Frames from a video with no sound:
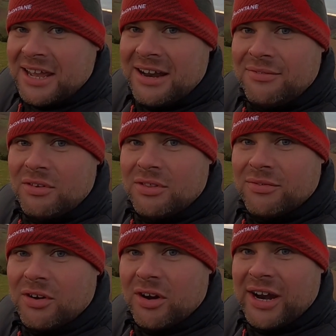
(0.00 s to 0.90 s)
any of you
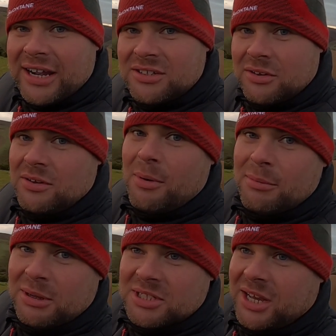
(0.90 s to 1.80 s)
that have got an Akto, you
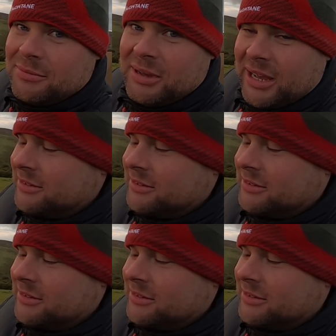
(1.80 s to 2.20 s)
might be able to help me